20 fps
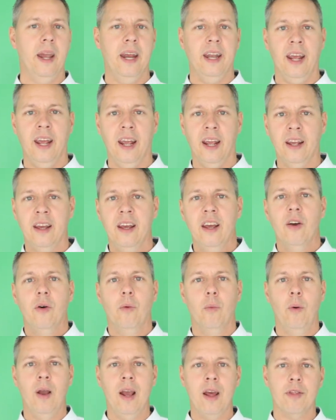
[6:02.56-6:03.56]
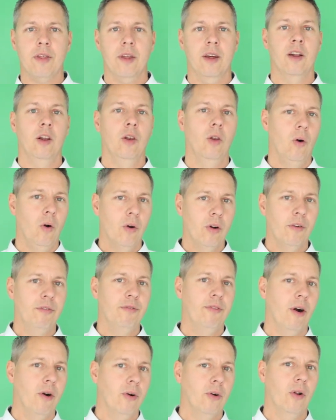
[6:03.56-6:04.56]
binning with a longer
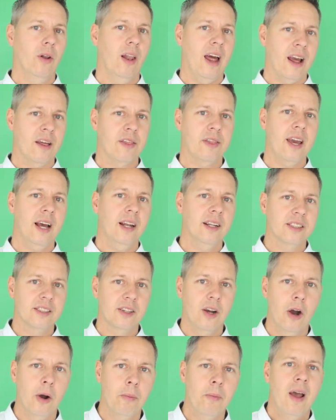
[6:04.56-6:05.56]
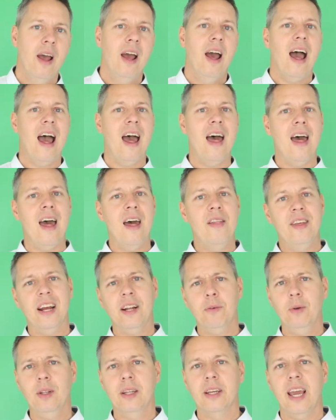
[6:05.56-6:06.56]
focal length telescope. And
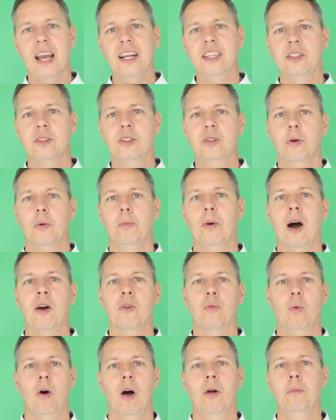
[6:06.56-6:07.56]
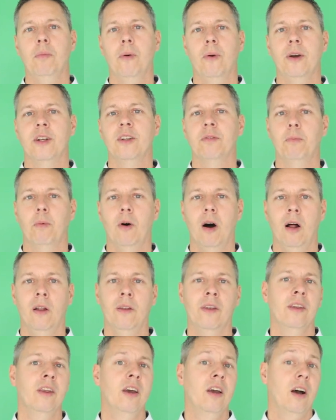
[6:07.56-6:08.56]
that will get you to about
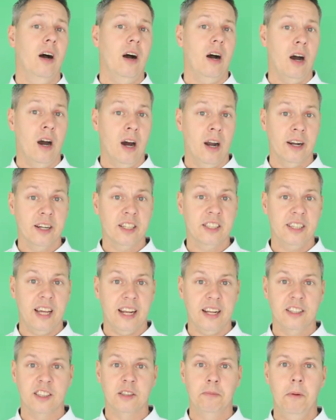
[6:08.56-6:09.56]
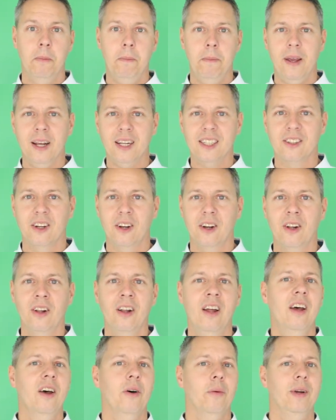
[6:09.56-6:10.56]
1.1 arc seconds per
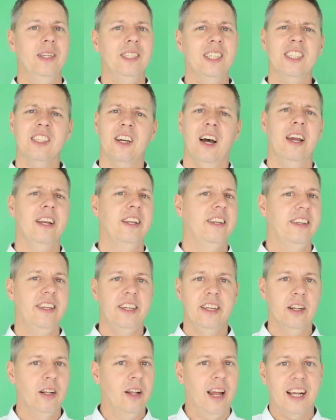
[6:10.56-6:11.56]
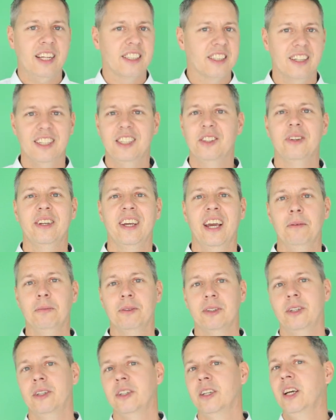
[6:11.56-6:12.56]
pixel, which is ideal actually to
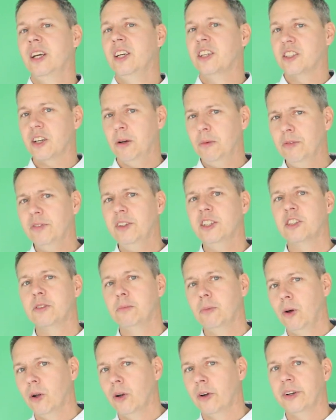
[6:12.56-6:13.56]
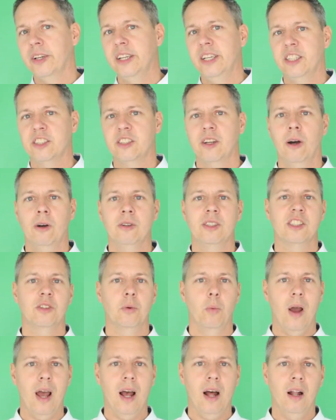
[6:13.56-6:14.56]
capture some of these smaller DSOs as
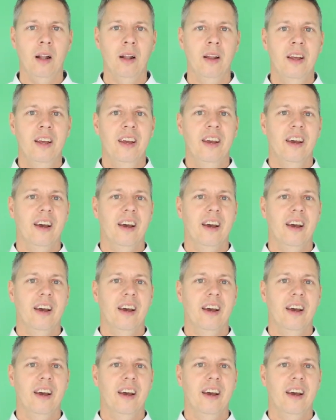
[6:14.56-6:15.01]
well,